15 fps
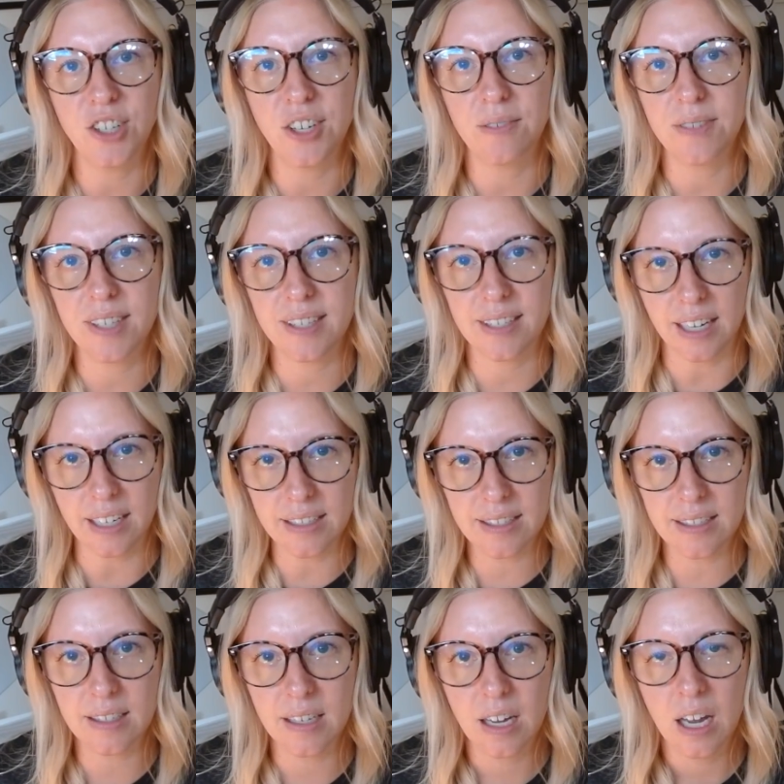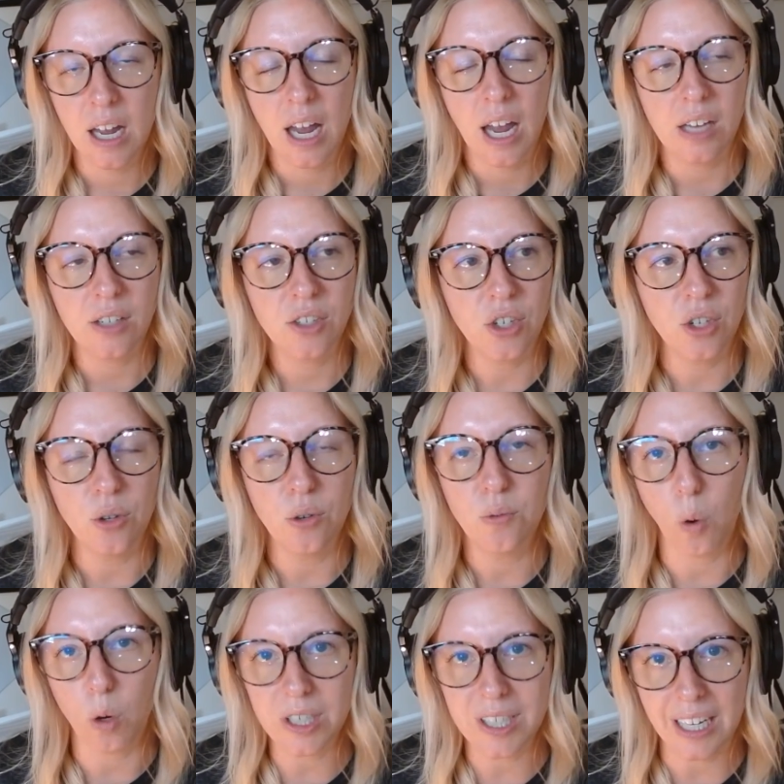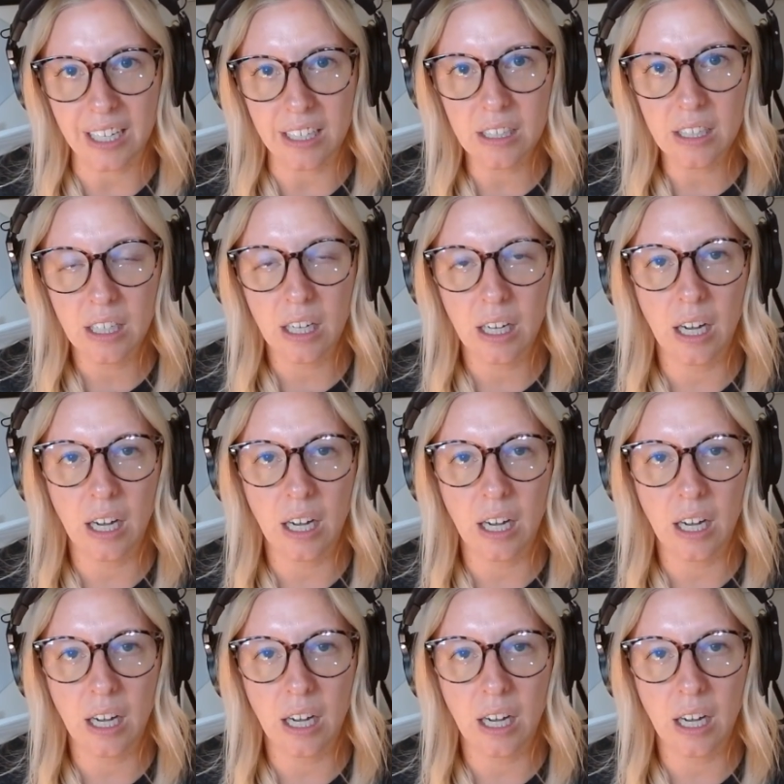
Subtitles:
of 6 to 14.